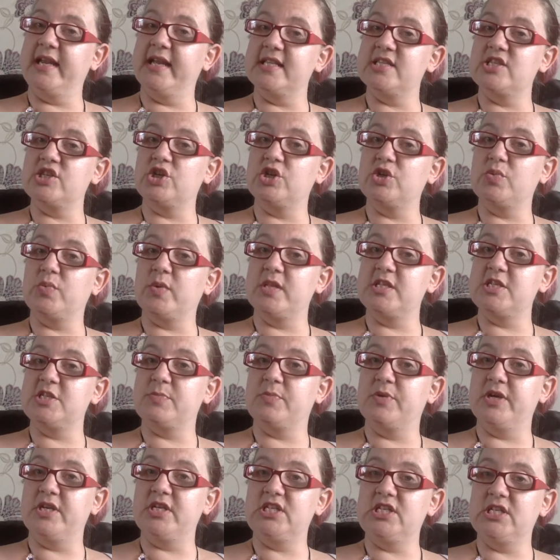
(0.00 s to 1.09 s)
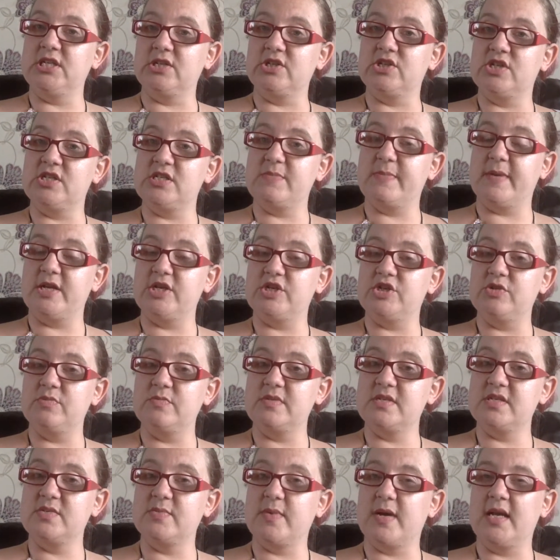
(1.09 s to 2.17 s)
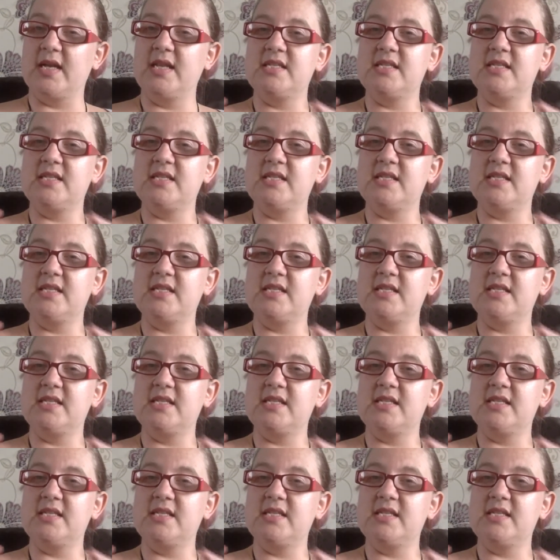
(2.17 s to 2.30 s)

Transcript: It's a good one to put in children's bedrooms as well.